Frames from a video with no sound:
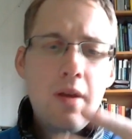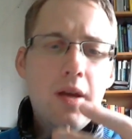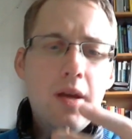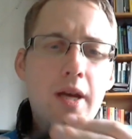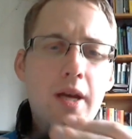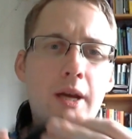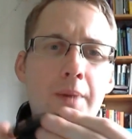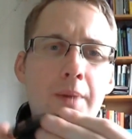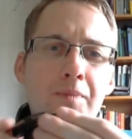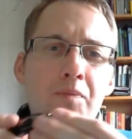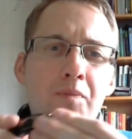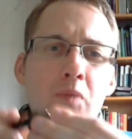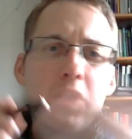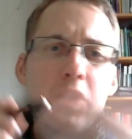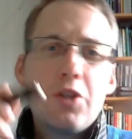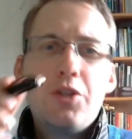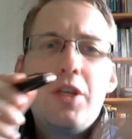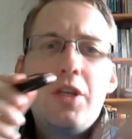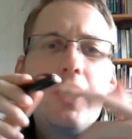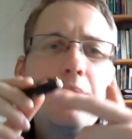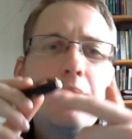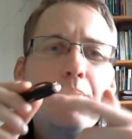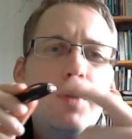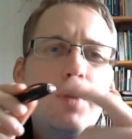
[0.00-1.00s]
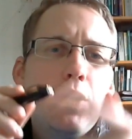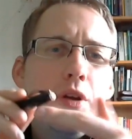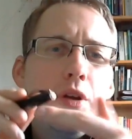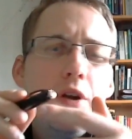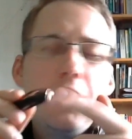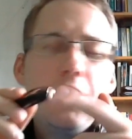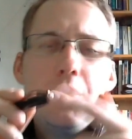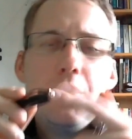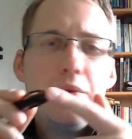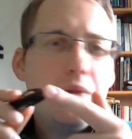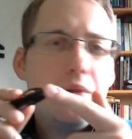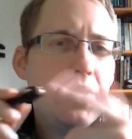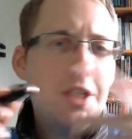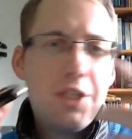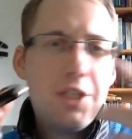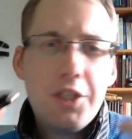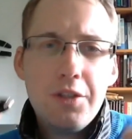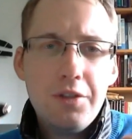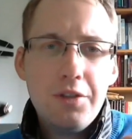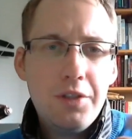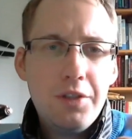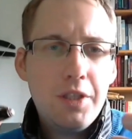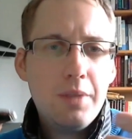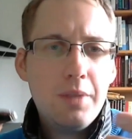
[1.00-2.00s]
Um, so you can put on your
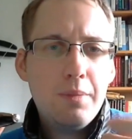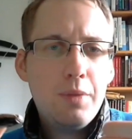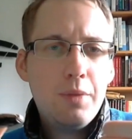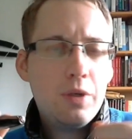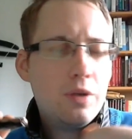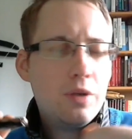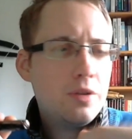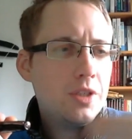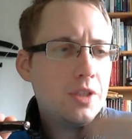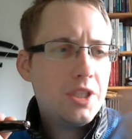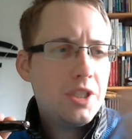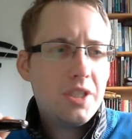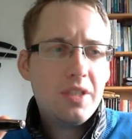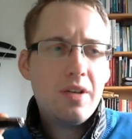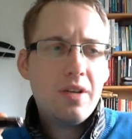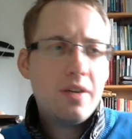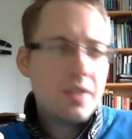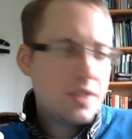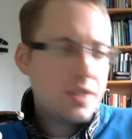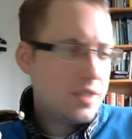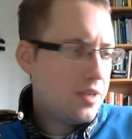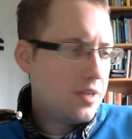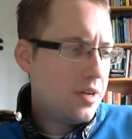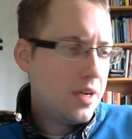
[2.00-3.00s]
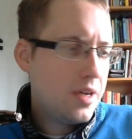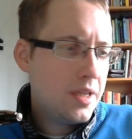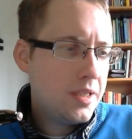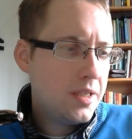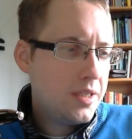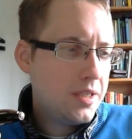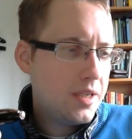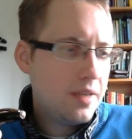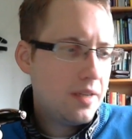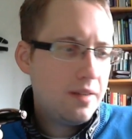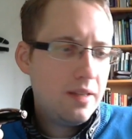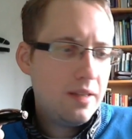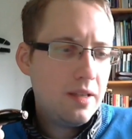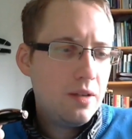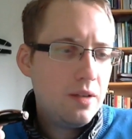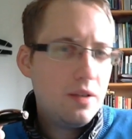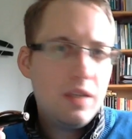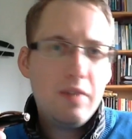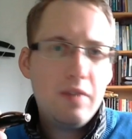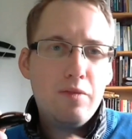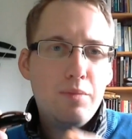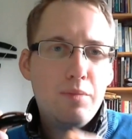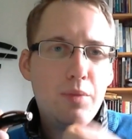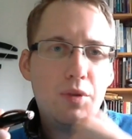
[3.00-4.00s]
initials, you can put on star signs, I think you can
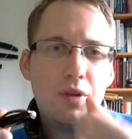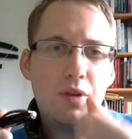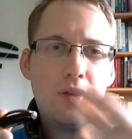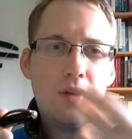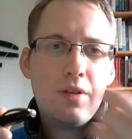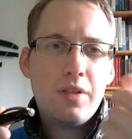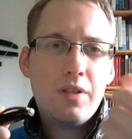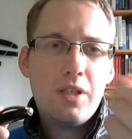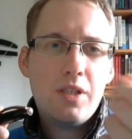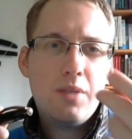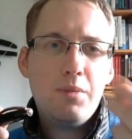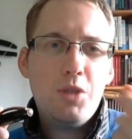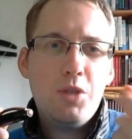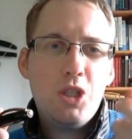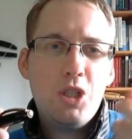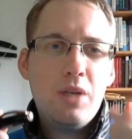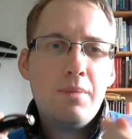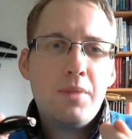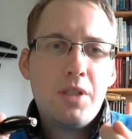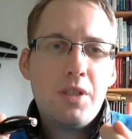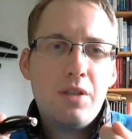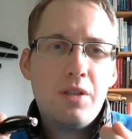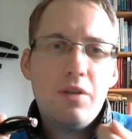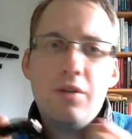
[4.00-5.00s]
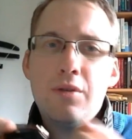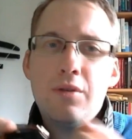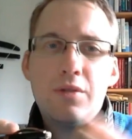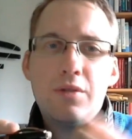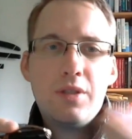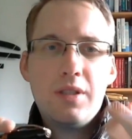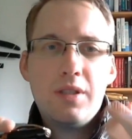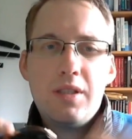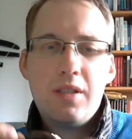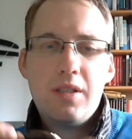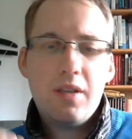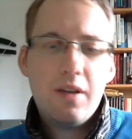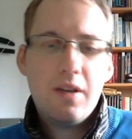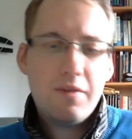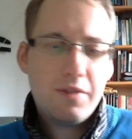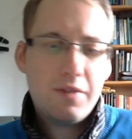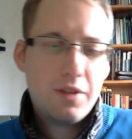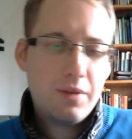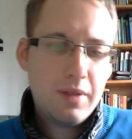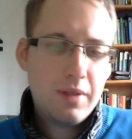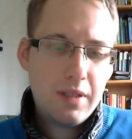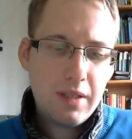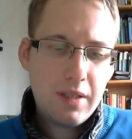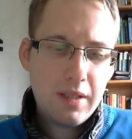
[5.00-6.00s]
even put on some gemstones and stuff,
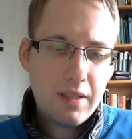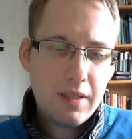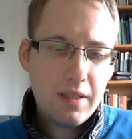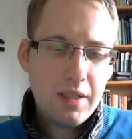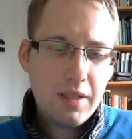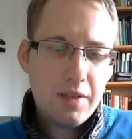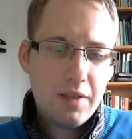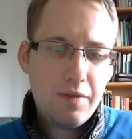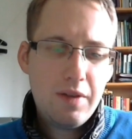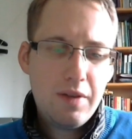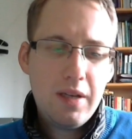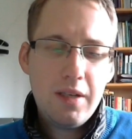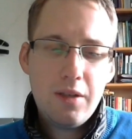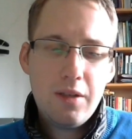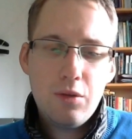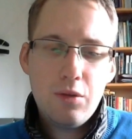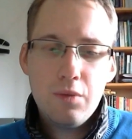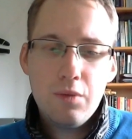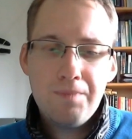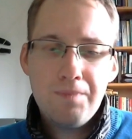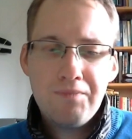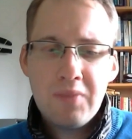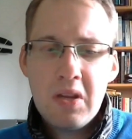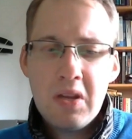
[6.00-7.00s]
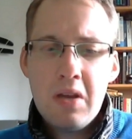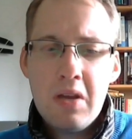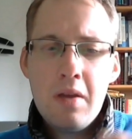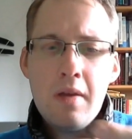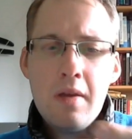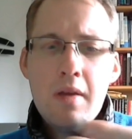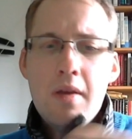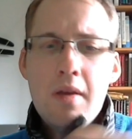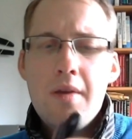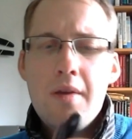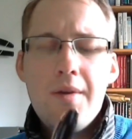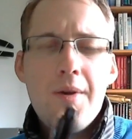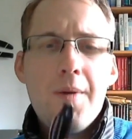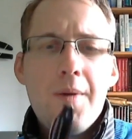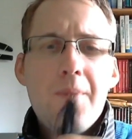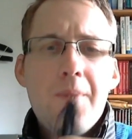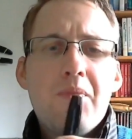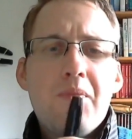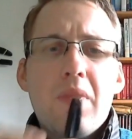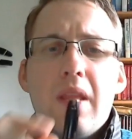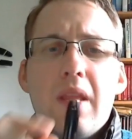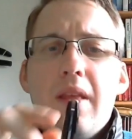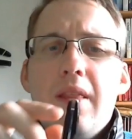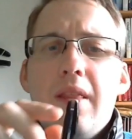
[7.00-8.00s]
so it's, it's, it's fairly cool.
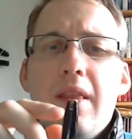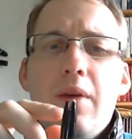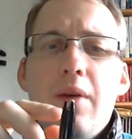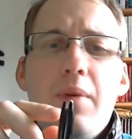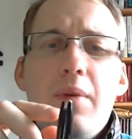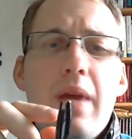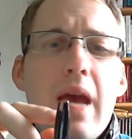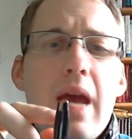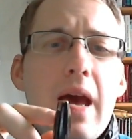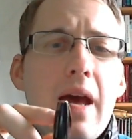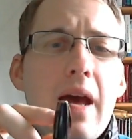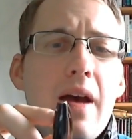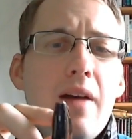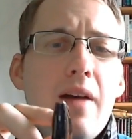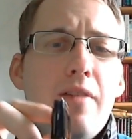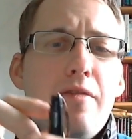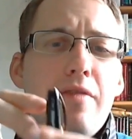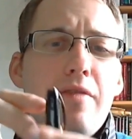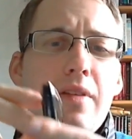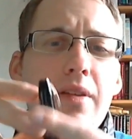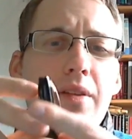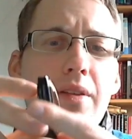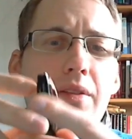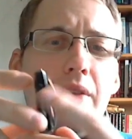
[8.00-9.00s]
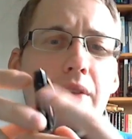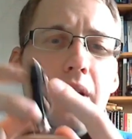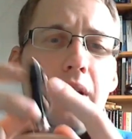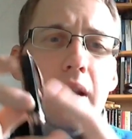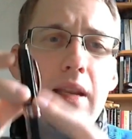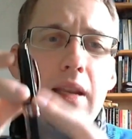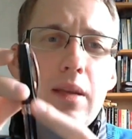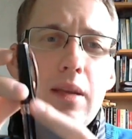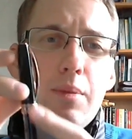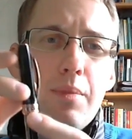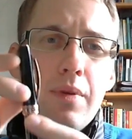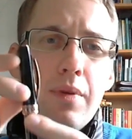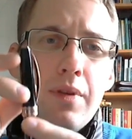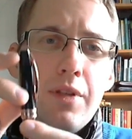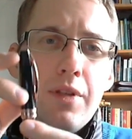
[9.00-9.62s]
Then we have the clip.